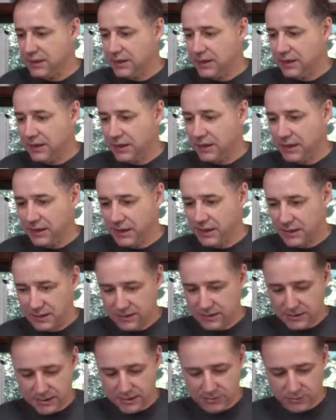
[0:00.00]

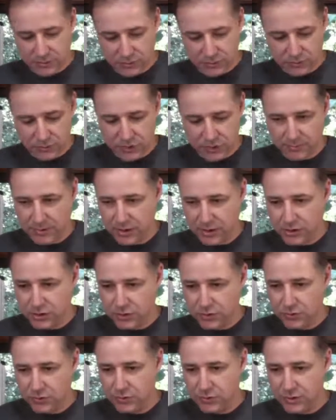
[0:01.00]
And I just want to make
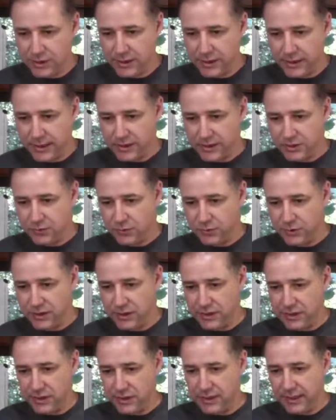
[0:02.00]
sure that we
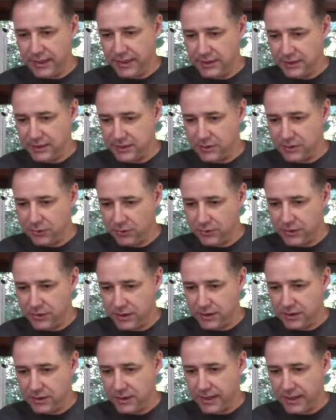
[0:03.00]
can get this whole
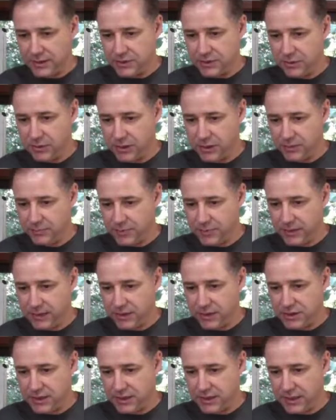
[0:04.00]
thing on a
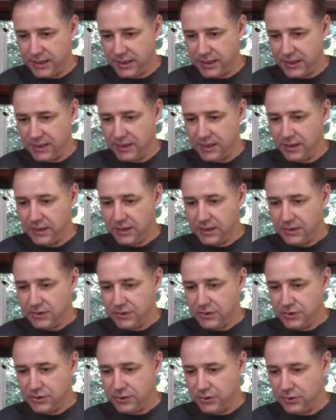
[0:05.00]
page again,
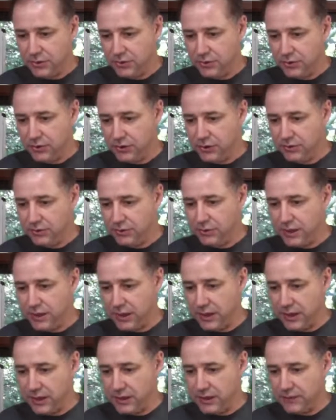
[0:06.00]
so you
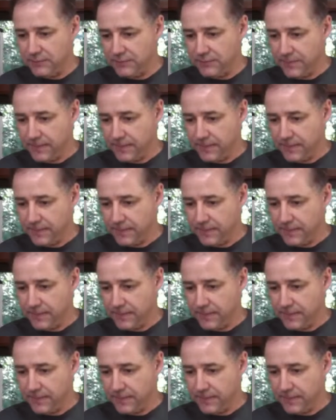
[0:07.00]
can,